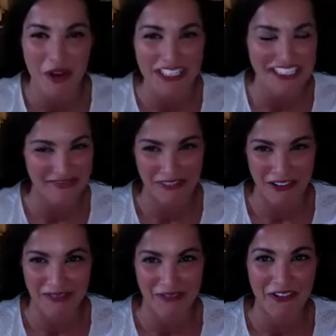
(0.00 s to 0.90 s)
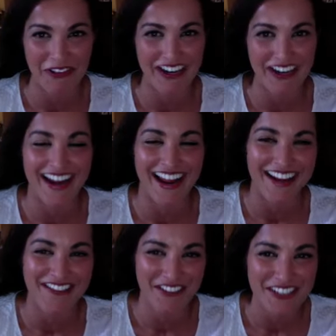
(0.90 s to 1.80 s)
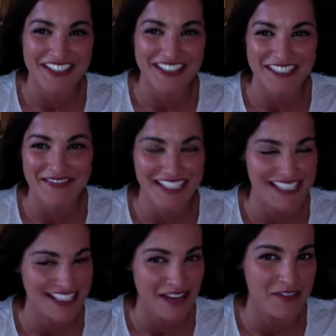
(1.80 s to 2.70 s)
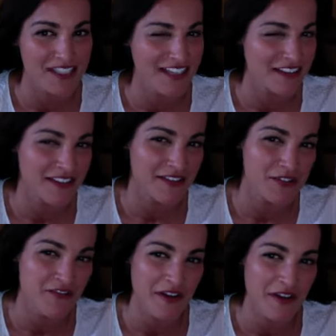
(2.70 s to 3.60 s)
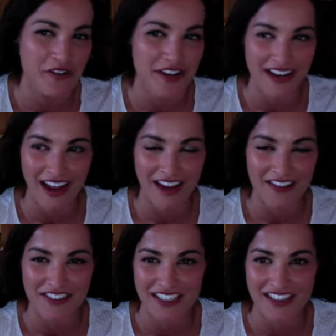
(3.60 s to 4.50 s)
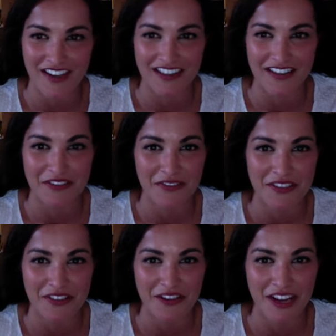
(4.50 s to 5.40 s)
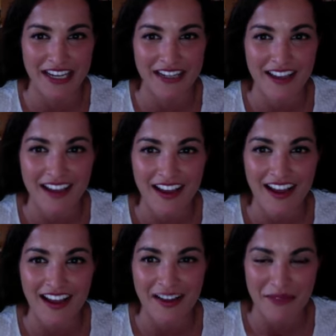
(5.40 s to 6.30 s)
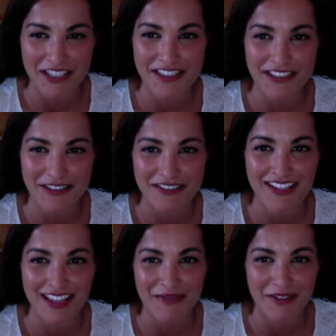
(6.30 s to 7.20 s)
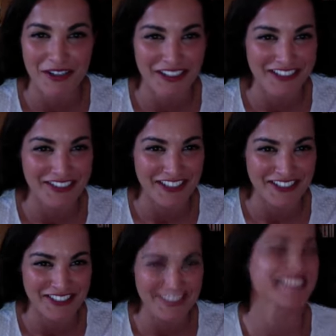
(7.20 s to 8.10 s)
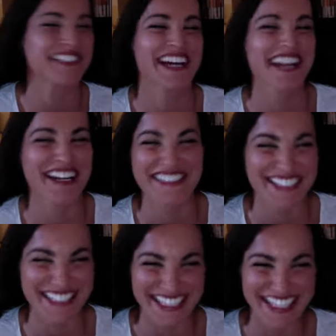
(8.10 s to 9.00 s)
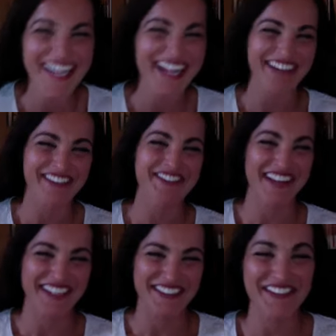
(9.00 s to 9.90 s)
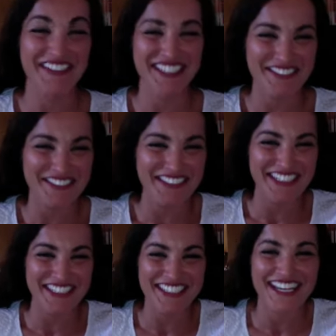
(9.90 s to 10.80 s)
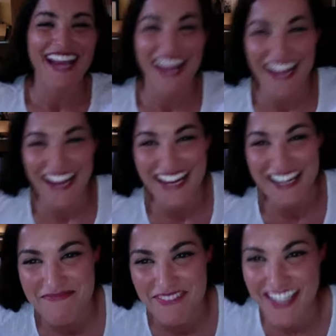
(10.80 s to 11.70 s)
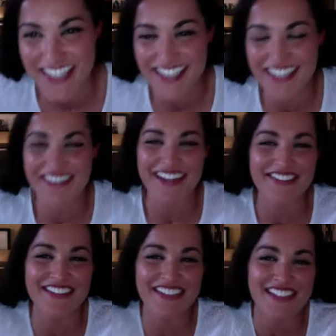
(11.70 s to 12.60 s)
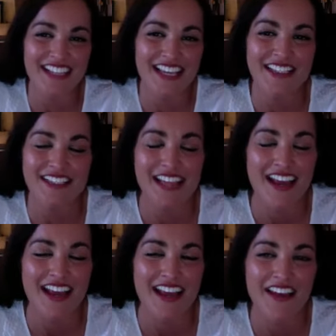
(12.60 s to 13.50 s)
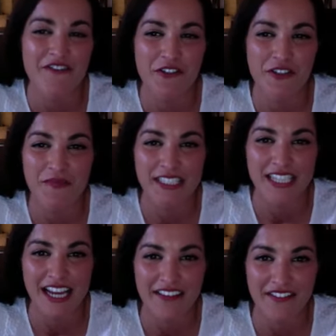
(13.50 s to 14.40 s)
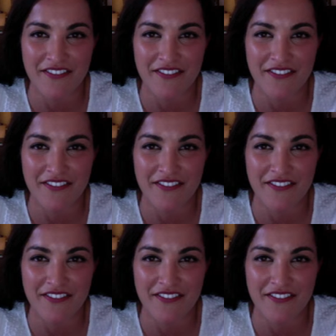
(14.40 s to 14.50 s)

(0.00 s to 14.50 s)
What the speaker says: Team Wars before, and I had 4 other teammates, and that was like it was the February after I'd started, so it wasn't long in. But this year was slightly more stressful. I'm kidding. It was fine. It was good. It was really good. But no, it forced me to kind